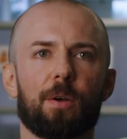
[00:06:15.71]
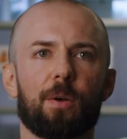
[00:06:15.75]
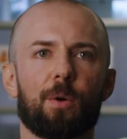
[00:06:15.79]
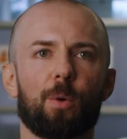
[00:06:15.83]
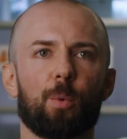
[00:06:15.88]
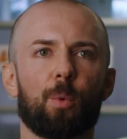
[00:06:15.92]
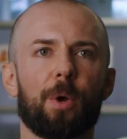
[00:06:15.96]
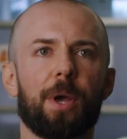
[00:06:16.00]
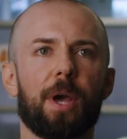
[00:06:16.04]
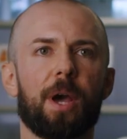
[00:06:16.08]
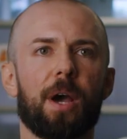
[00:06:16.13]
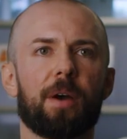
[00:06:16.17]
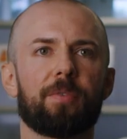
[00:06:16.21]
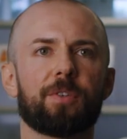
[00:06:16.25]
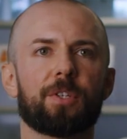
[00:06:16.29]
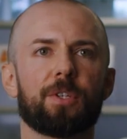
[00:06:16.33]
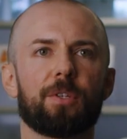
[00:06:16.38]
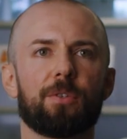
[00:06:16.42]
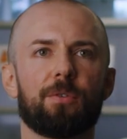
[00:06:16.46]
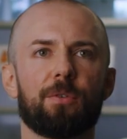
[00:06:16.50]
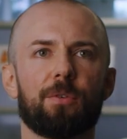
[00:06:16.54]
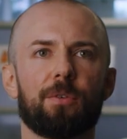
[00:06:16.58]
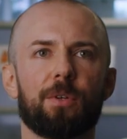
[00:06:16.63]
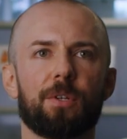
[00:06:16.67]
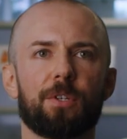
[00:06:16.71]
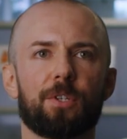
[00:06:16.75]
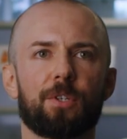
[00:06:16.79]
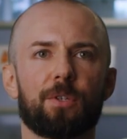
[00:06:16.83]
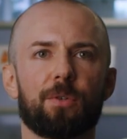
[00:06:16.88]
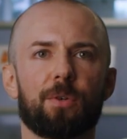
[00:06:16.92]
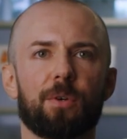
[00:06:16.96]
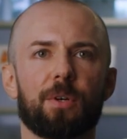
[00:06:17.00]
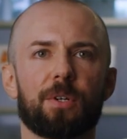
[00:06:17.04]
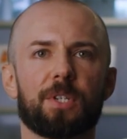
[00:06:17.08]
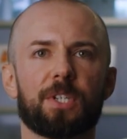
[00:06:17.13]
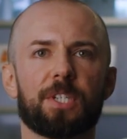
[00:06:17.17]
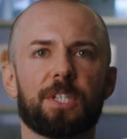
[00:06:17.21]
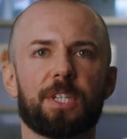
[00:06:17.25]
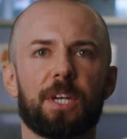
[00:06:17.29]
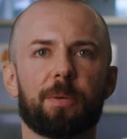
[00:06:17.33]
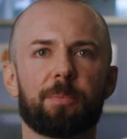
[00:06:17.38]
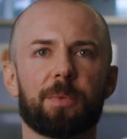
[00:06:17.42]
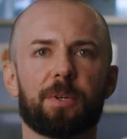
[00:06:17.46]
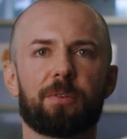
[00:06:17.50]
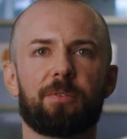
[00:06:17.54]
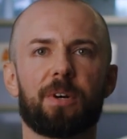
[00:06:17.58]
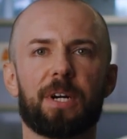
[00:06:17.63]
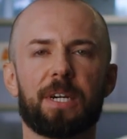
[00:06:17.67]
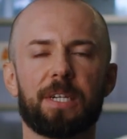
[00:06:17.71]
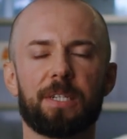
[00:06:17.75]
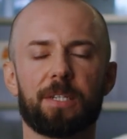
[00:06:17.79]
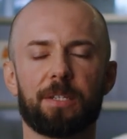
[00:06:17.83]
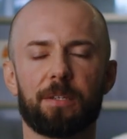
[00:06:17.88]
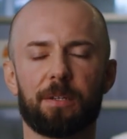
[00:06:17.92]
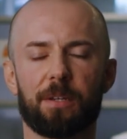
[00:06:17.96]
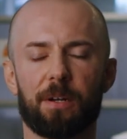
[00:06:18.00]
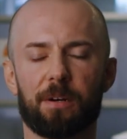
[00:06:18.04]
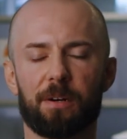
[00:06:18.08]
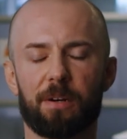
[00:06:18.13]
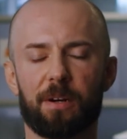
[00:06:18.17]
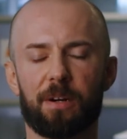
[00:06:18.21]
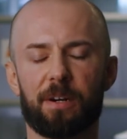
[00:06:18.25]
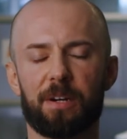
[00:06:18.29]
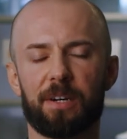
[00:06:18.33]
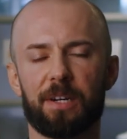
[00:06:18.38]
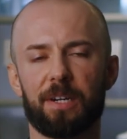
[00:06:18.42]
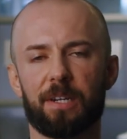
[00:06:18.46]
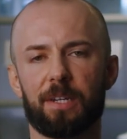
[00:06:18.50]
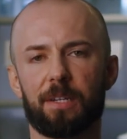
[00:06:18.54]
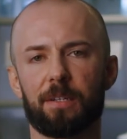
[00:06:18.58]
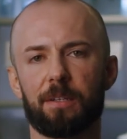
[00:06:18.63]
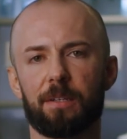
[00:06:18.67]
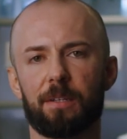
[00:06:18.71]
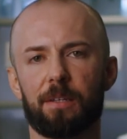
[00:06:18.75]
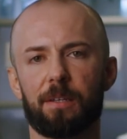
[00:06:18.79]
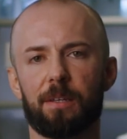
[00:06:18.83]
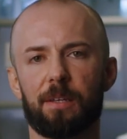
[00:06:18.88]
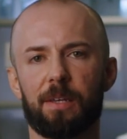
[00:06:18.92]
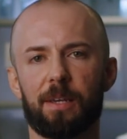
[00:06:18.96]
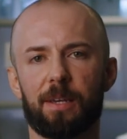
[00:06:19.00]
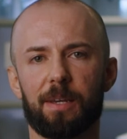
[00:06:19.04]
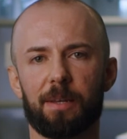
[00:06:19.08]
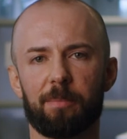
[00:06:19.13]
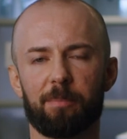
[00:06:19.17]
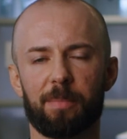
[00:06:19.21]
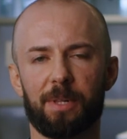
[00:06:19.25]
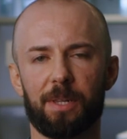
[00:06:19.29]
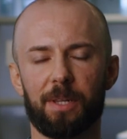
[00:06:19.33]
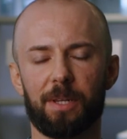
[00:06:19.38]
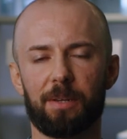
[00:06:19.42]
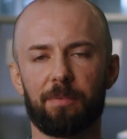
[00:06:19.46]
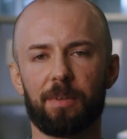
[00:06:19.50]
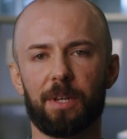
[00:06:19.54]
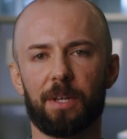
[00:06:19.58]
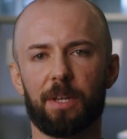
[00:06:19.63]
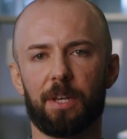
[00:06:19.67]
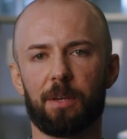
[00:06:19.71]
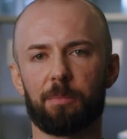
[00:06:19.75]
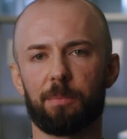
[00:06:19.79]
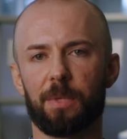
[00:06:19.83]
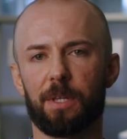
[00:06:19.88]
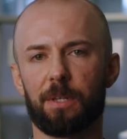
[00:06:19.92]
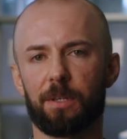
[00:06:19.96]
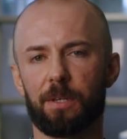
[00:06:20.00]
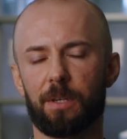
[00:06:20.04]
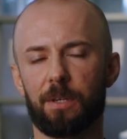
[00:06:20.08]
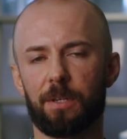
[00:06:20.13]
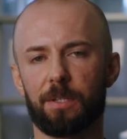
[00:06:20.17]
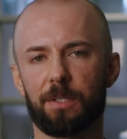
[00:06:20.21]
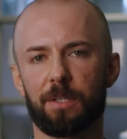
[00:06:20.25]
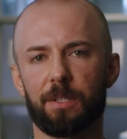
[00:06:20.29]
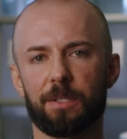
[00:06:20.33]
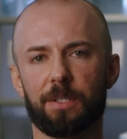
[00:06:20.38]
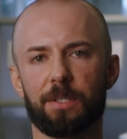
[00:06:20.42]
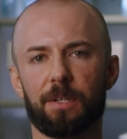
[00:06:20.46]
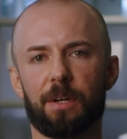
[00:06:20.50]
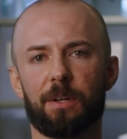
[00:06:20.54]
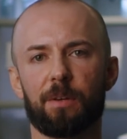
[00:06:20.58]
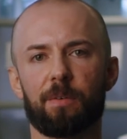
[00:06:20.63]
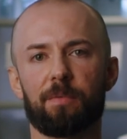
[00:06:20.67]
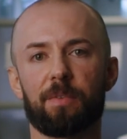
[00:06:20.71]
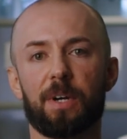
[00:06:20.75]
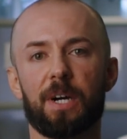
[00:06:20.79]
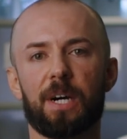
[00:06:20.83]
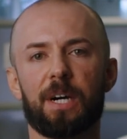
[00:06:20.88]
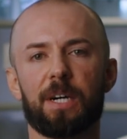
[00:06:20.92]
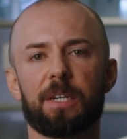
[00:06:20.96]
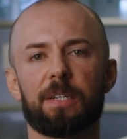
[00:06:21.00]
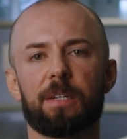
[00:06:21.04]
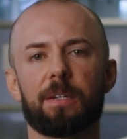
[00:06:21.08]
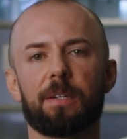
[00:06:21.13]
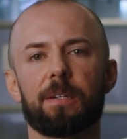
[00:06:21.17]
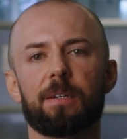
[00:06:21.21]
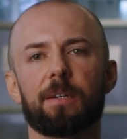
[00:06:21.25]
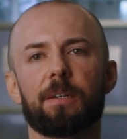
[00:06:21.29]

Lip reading: What we have to do is to accept Christ in our heart and believe in him that he is the Son of God.